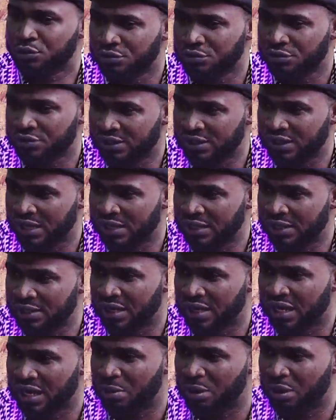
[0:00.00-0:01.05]
concerned
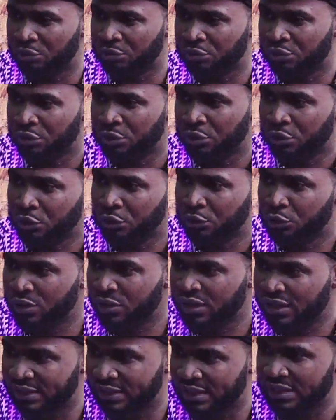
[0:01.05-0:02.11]
about
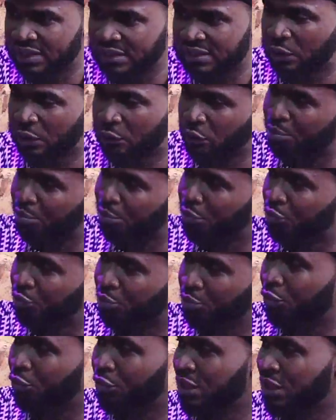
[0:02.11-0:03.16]
doing things that will put
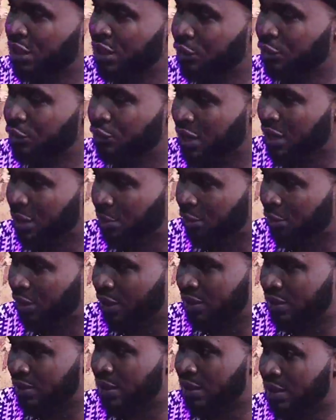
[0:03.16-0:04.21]
money into their
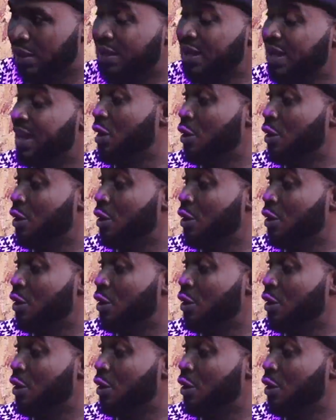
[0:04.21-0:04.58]
pocket. They